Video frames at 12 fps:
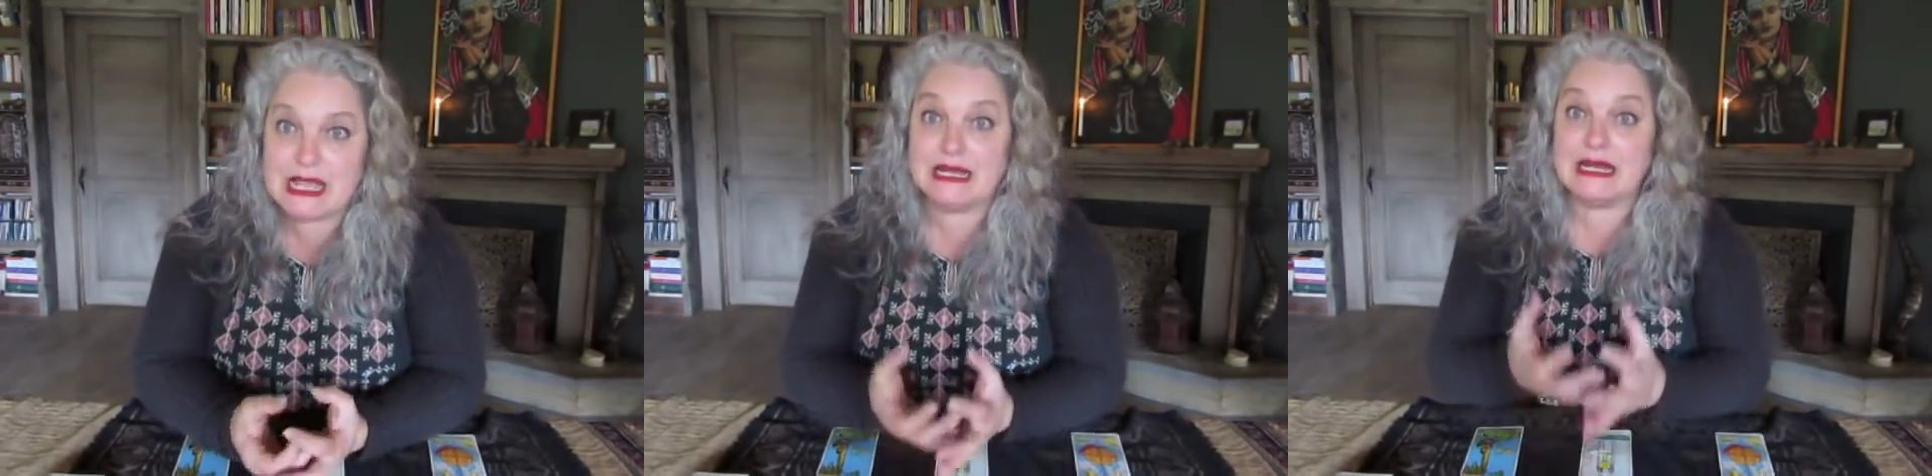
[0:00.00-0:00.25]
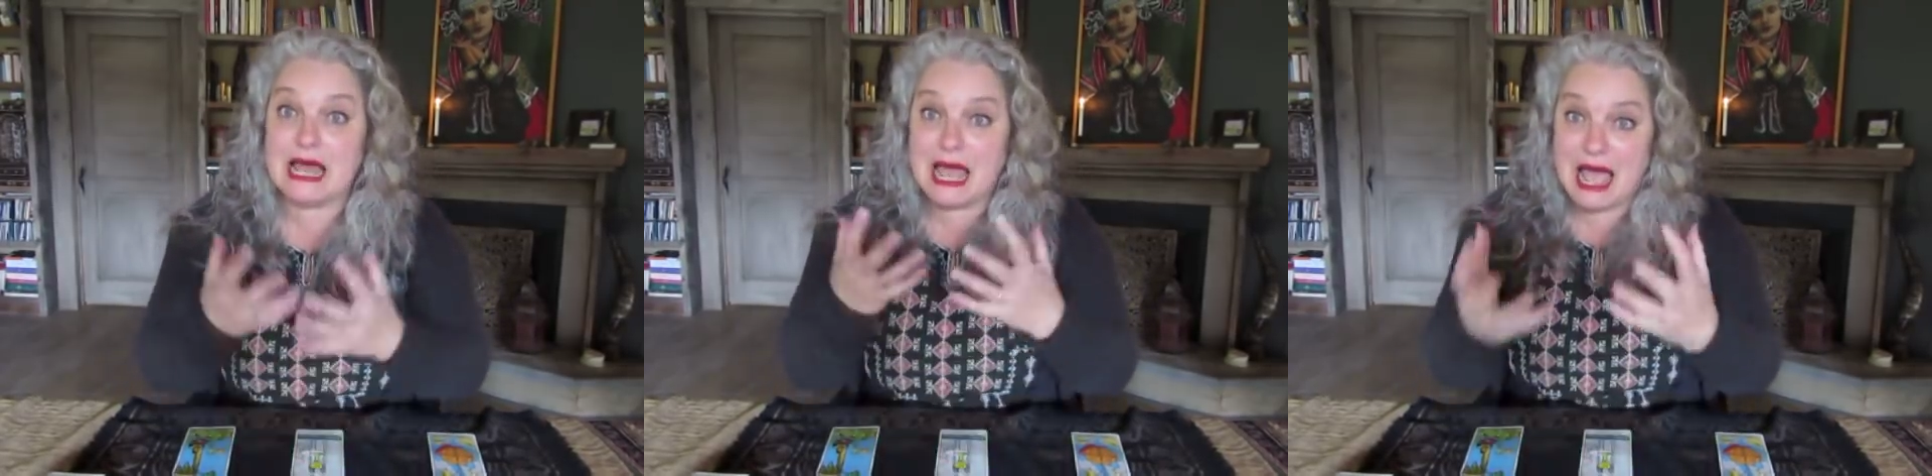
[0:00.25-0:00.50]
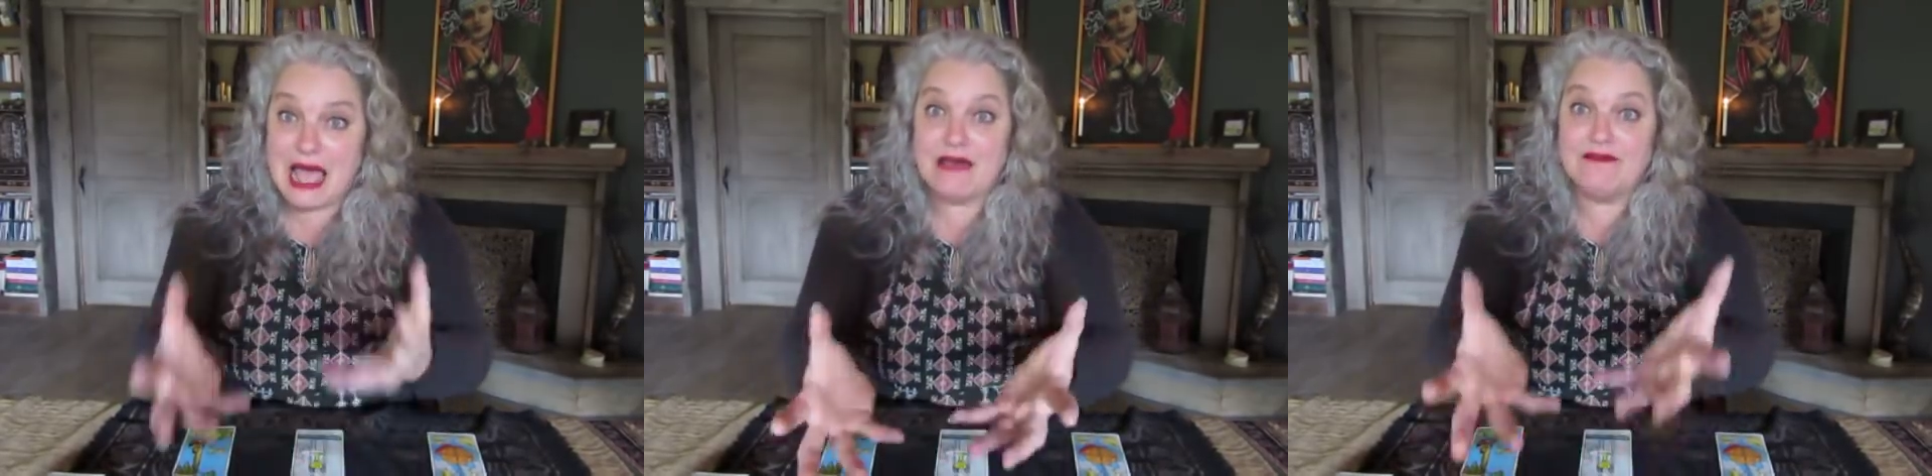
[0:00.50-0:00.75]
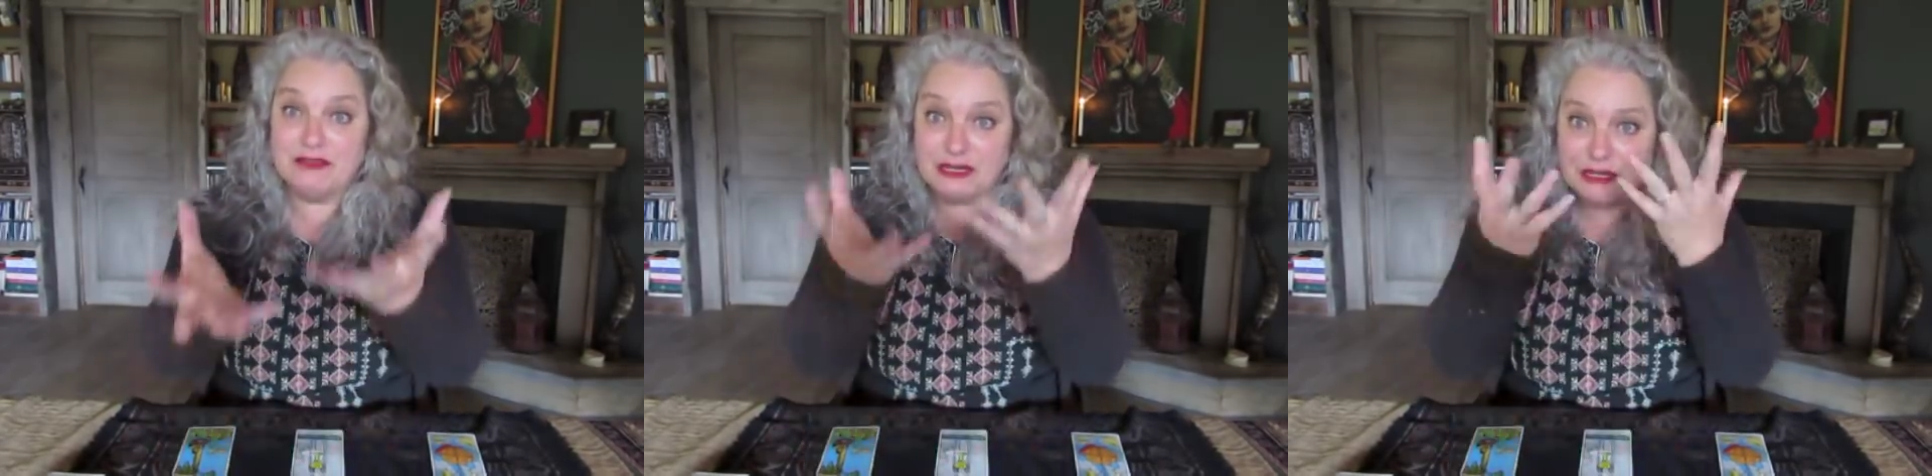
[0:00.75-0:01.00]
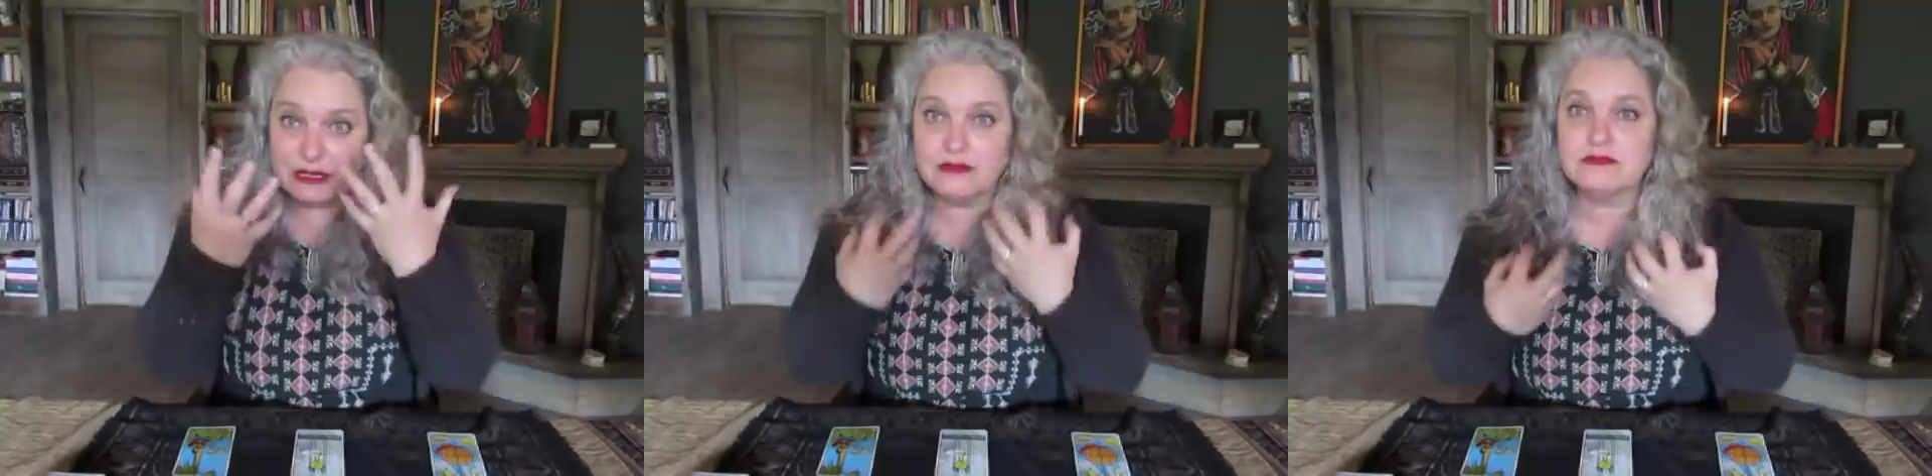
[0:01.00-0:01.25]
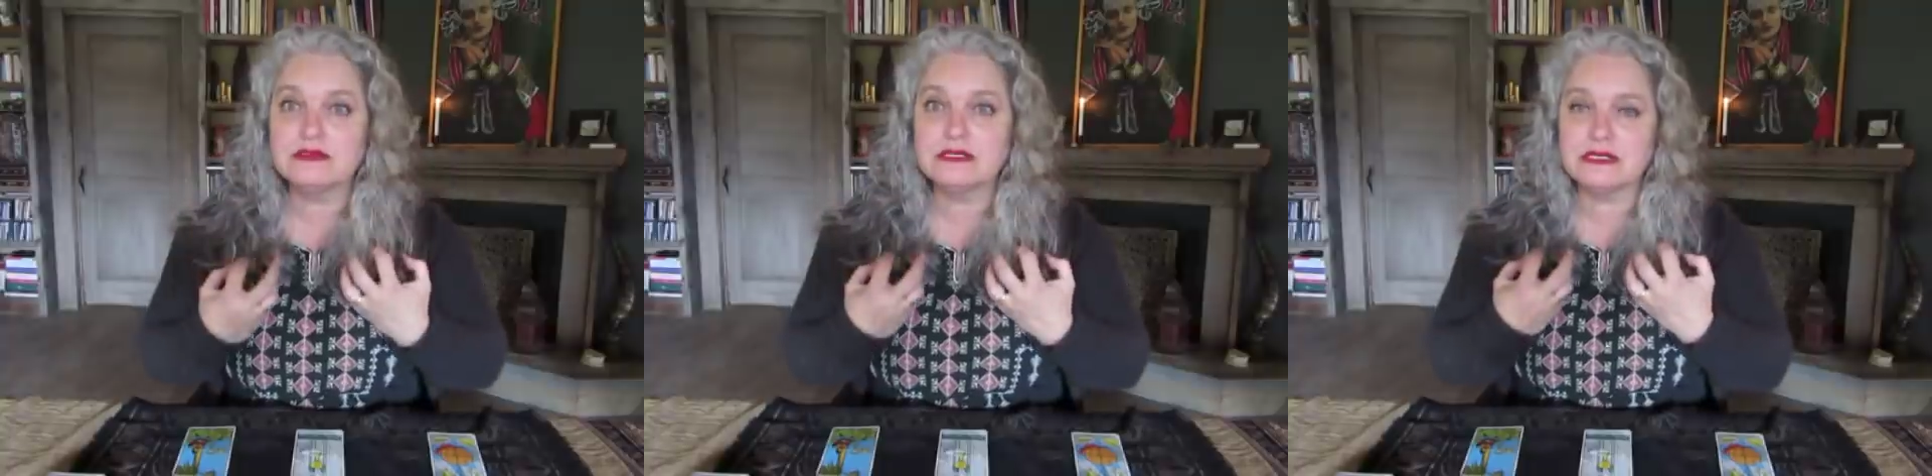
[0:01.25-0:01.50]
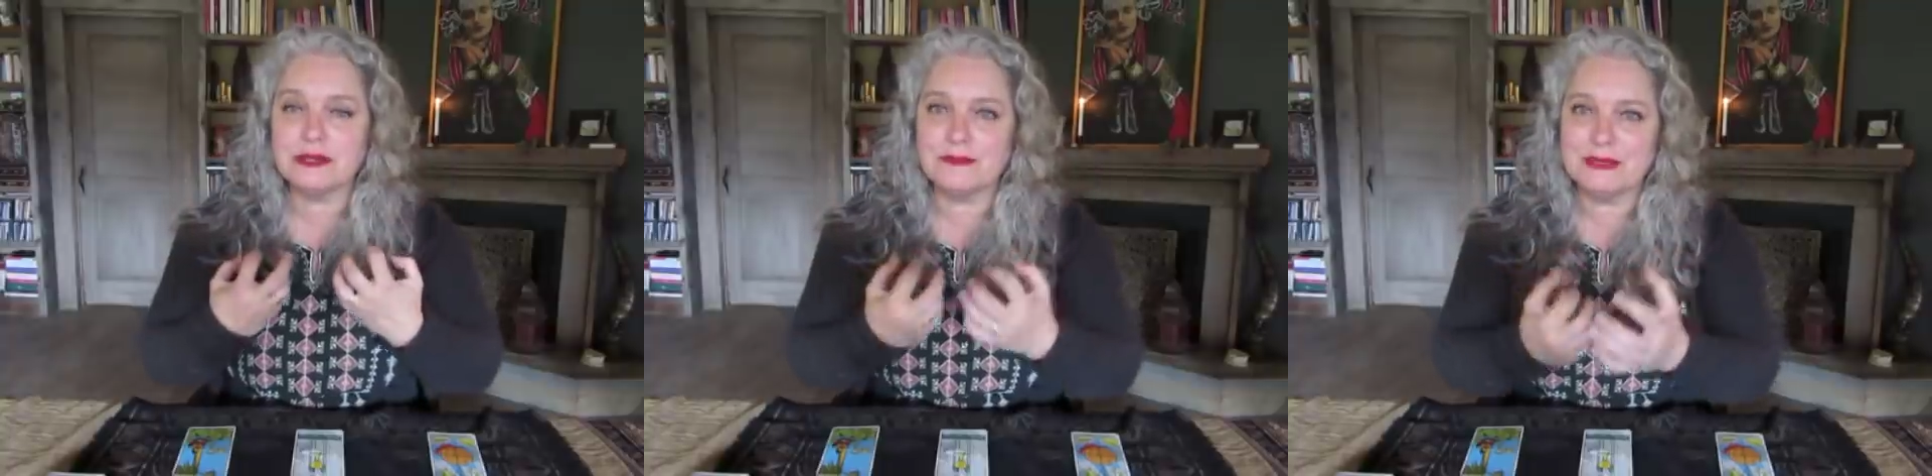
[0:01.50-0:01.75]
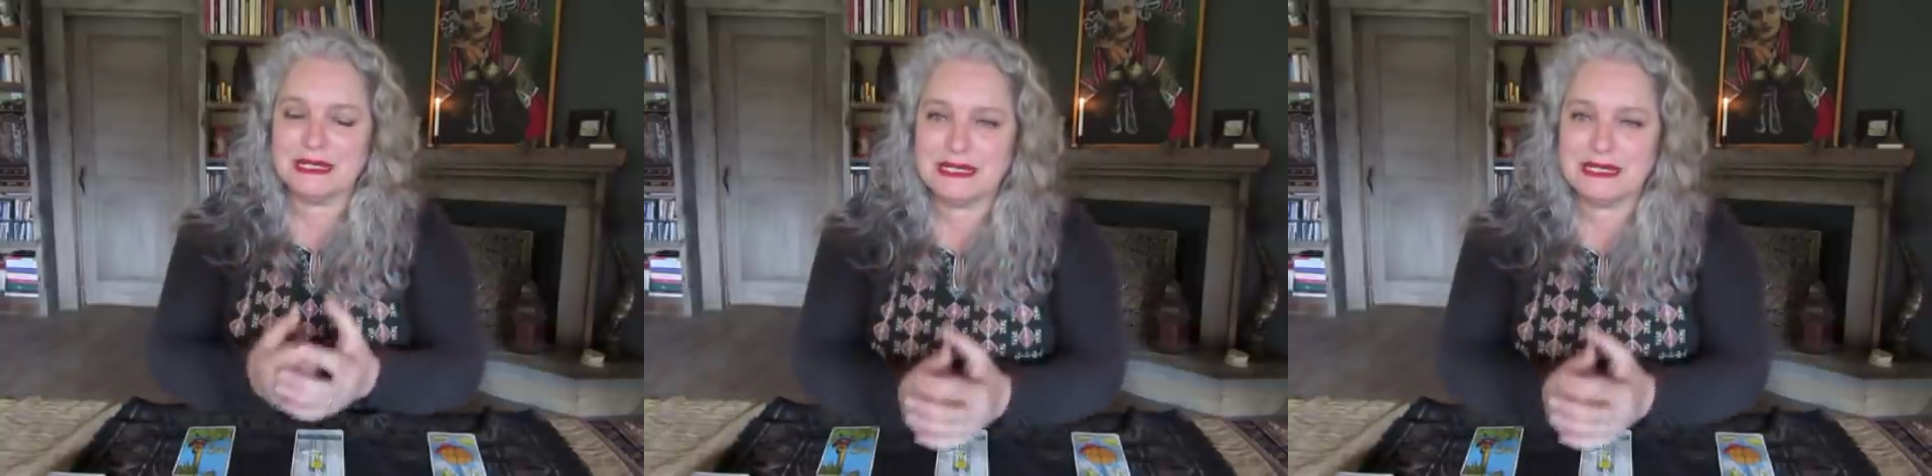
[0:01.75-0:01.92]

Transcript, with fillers: and having something